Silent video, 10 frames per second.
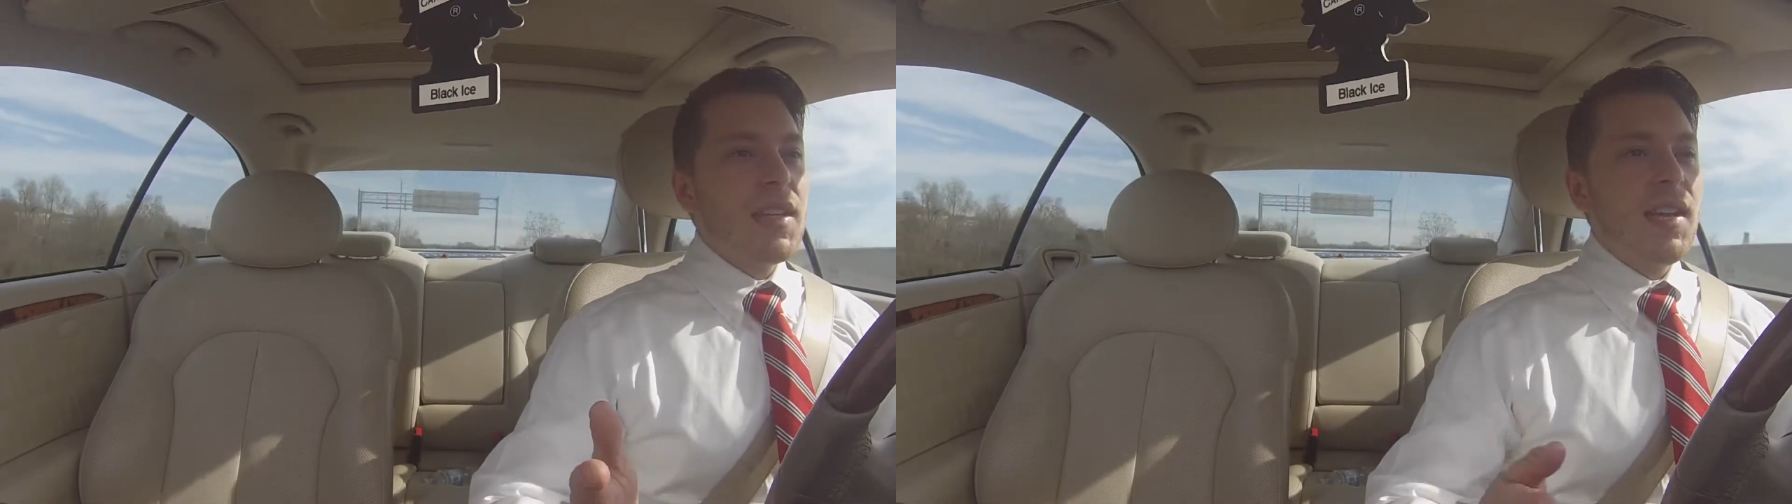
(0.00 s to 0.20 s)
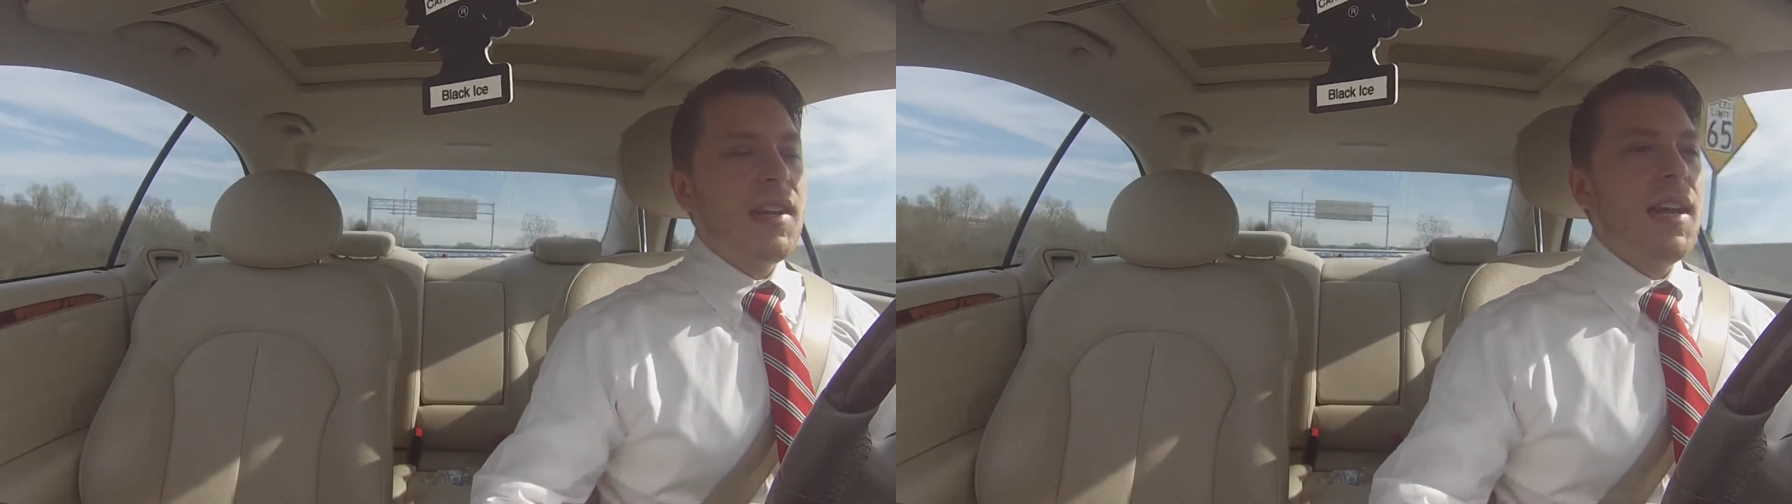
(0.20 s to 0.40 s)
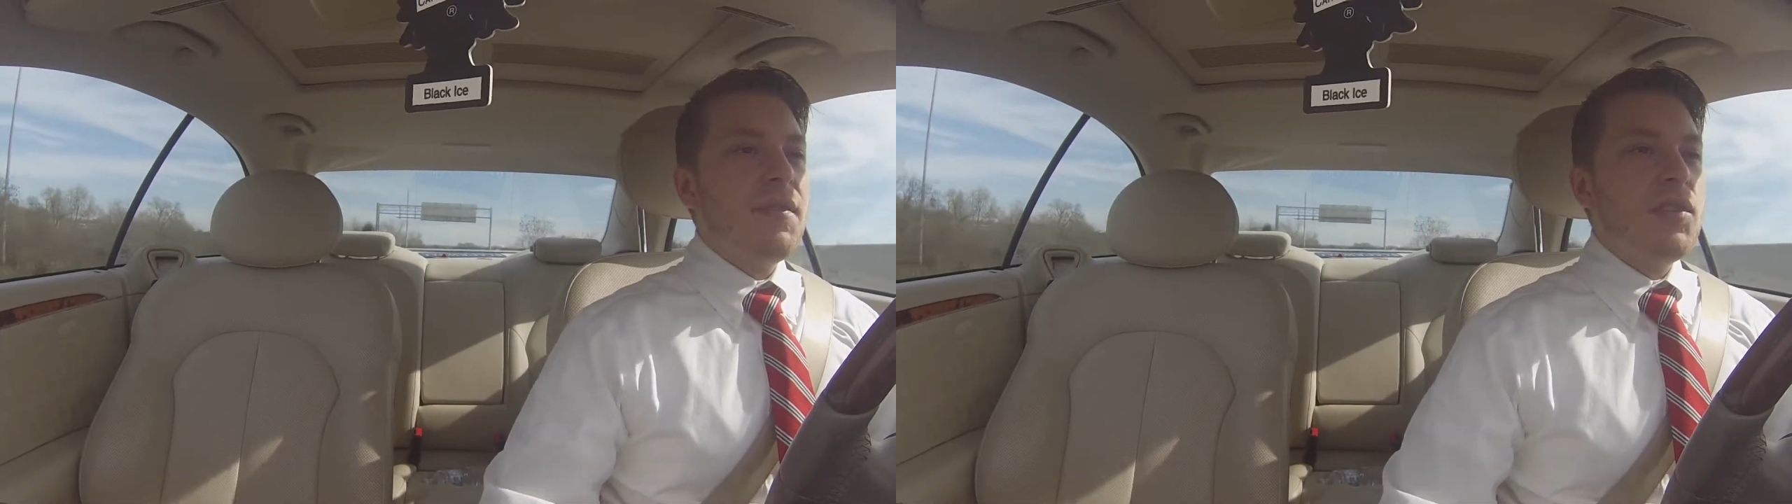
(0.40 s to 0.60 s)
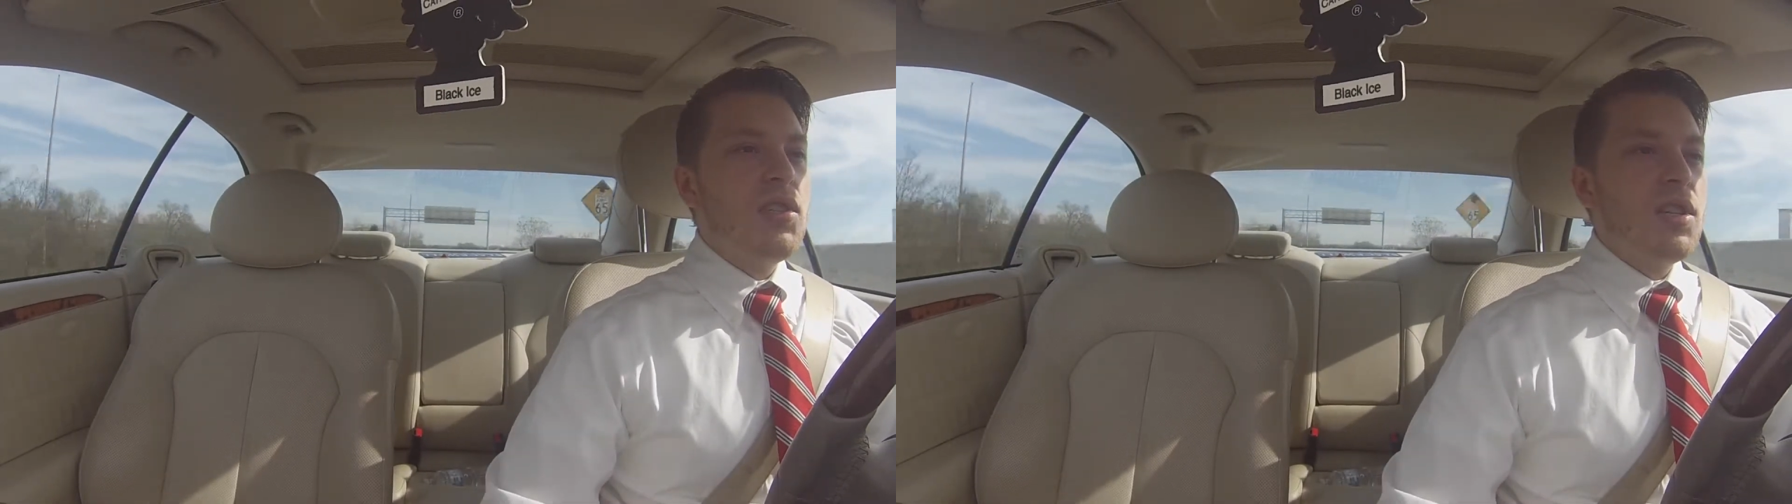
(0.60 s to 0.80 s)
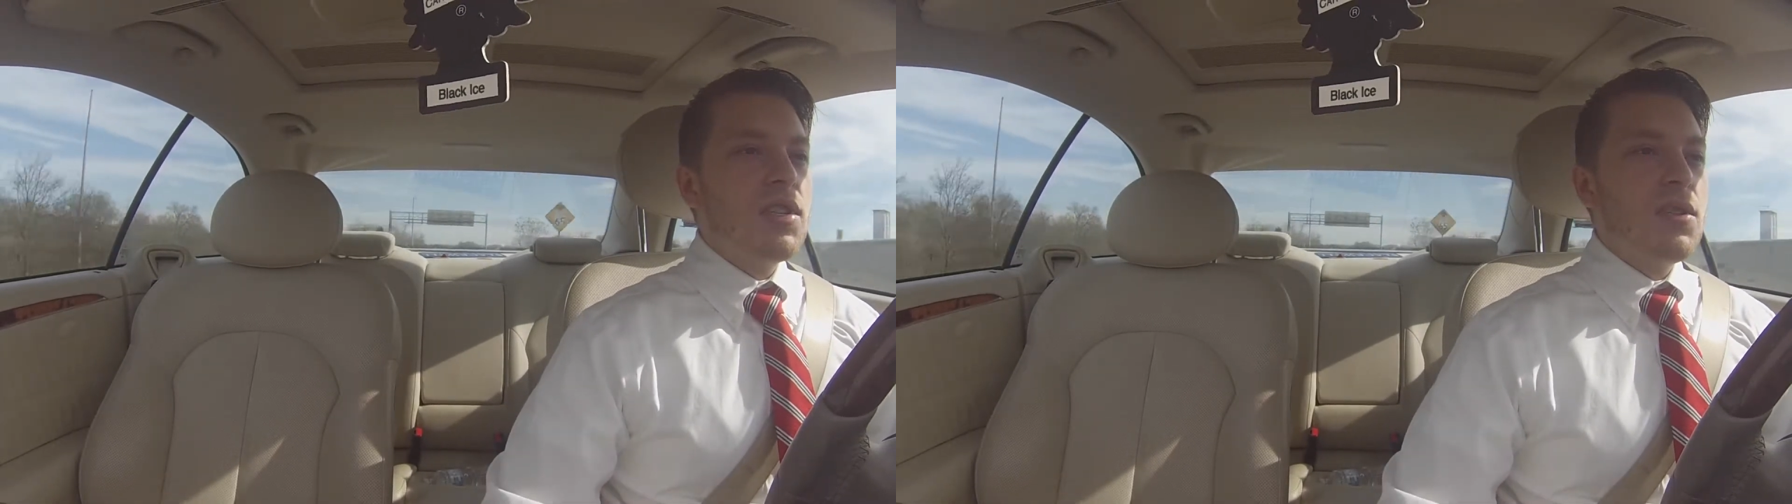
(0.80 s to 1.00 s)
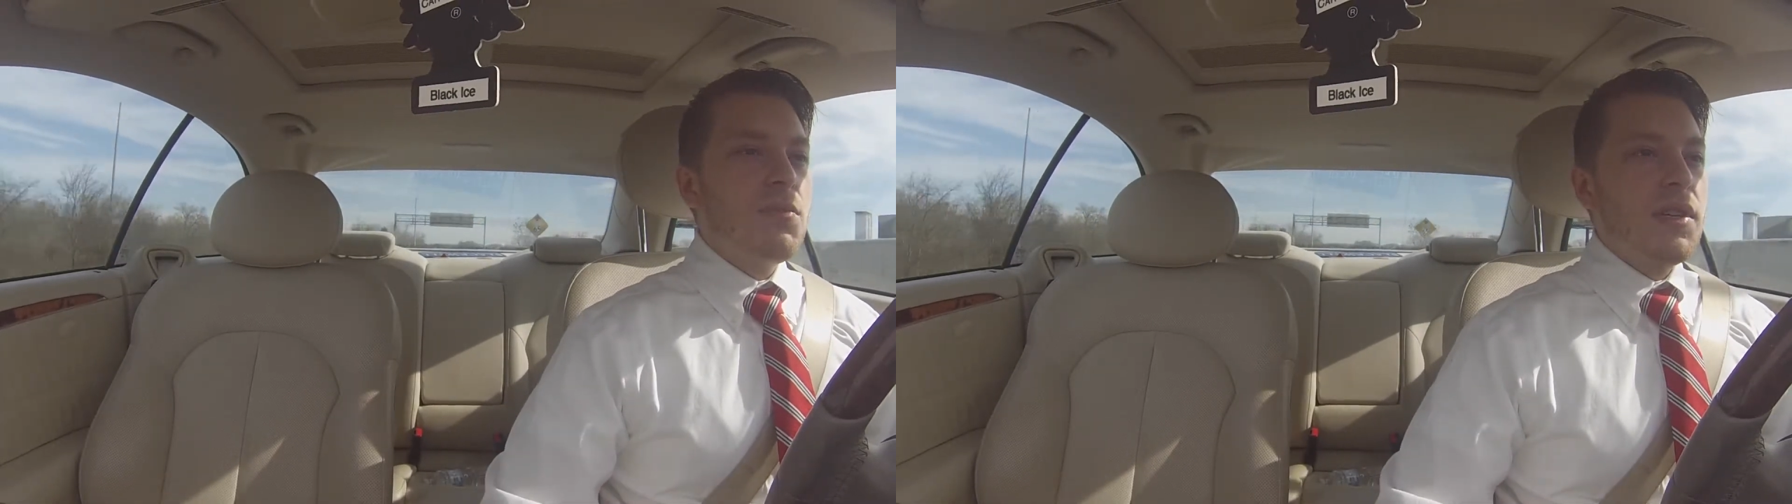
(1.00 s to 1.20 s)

kind of have to judge it,